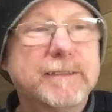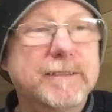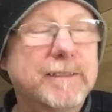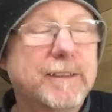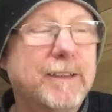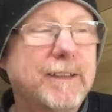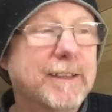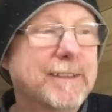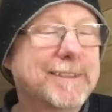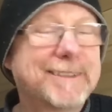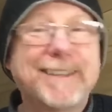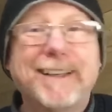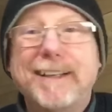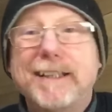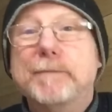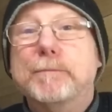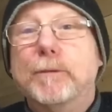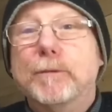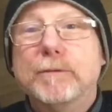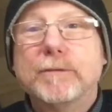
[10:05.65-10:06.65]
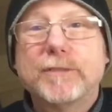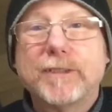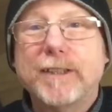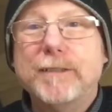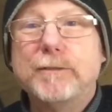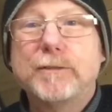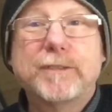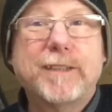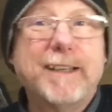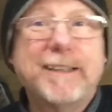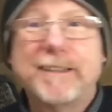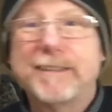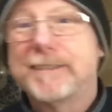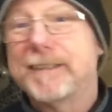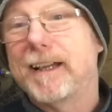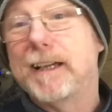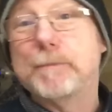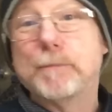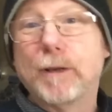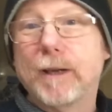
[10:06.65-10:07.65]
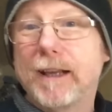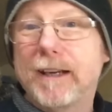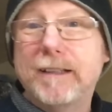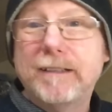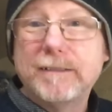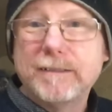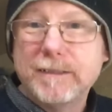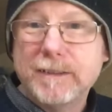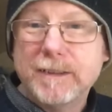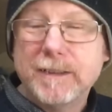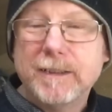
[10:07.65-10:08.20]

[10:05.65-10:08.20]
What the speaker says: like table, so you take your table out,